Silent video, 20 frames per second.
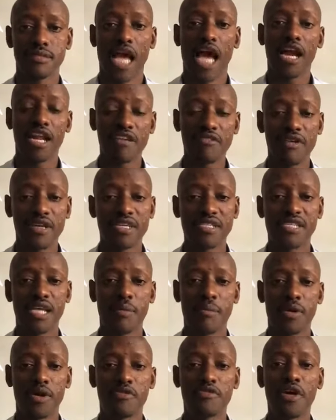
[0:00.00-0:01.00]
I'll give an
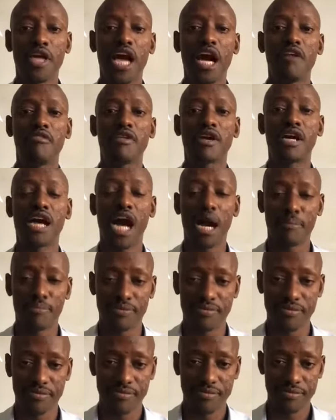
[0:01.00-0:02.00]
example. If I have a
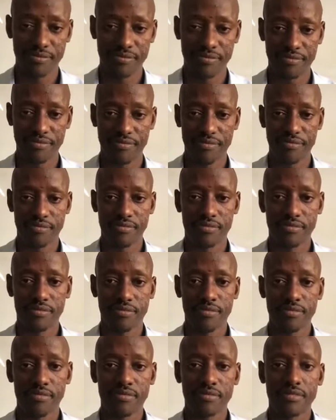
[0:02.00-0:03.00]
cup
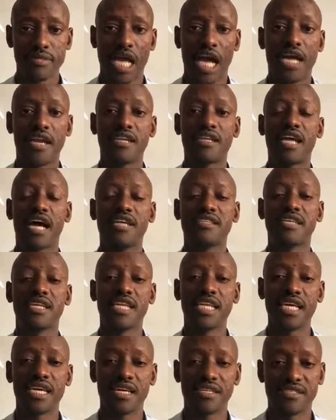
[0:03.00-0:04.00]
and it has a
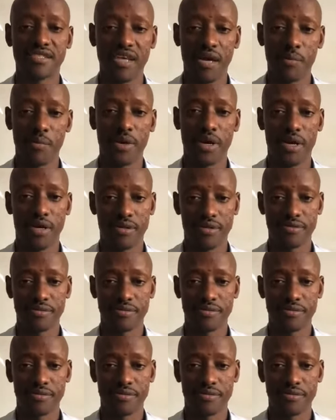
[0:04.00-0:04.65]
leakage somewhere,